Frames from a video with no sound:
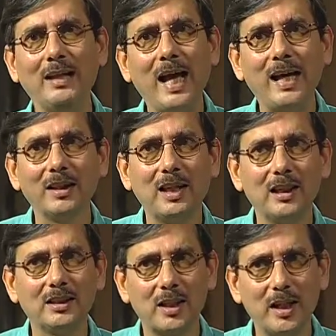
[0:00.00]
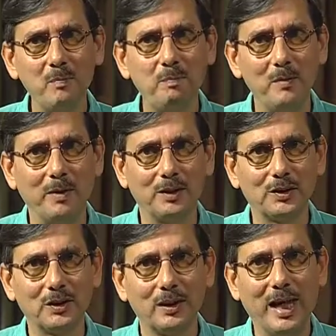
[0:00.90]
and the agricultural
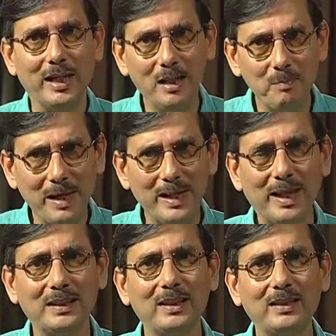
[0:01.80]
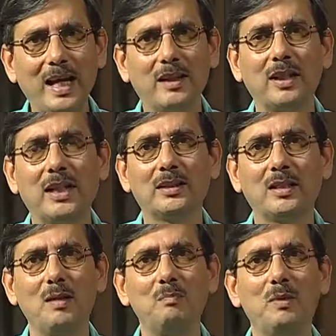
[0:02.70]
implements, and in many cases, the
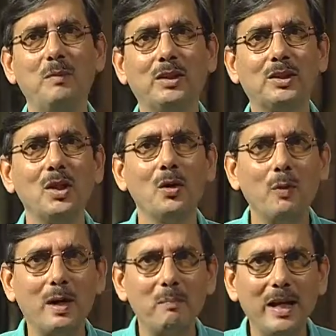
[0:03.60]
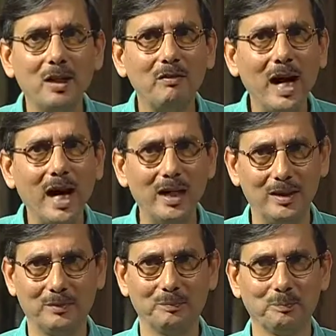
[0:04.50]
agricultural implements were made of
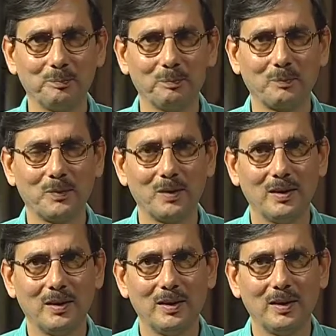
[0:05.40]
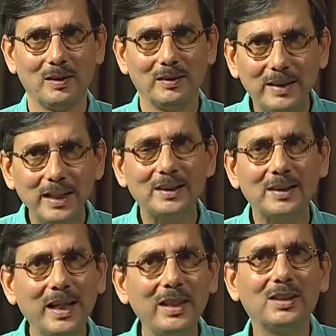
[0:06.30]
iron.
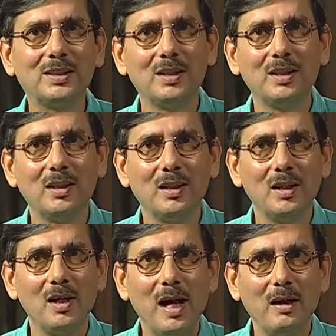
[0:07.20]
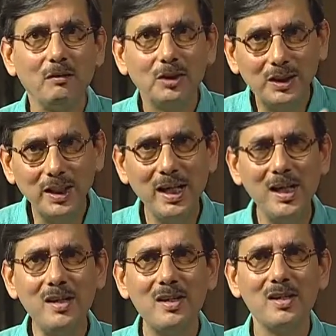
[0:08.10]
This is
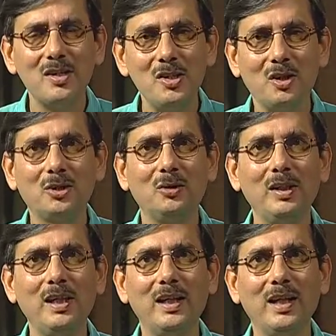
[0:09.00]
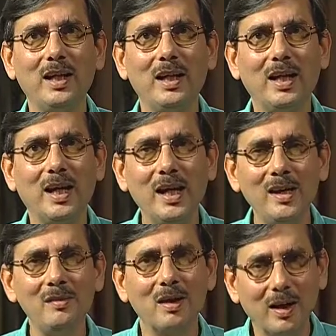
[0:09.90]
seen not only
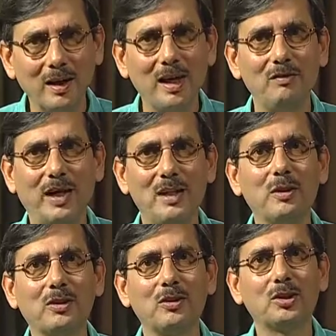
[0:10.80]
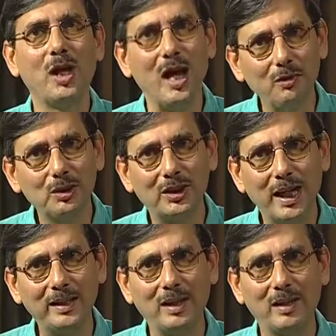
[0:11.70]
in Ganga Valley, but also
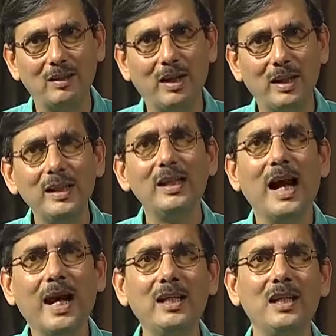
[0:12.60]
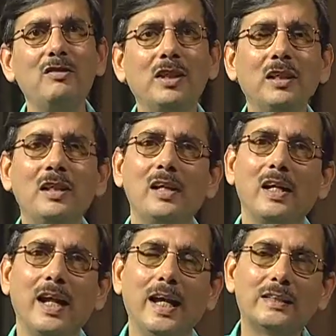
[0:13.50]
outside Ganga Valley and even in
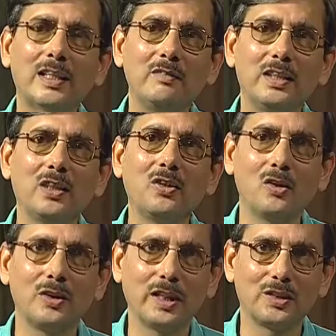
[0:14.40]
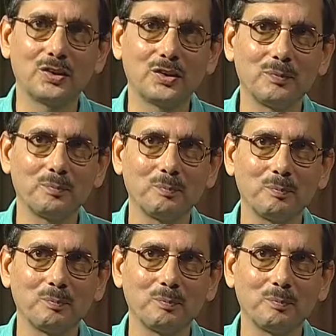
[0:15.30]
excavated context.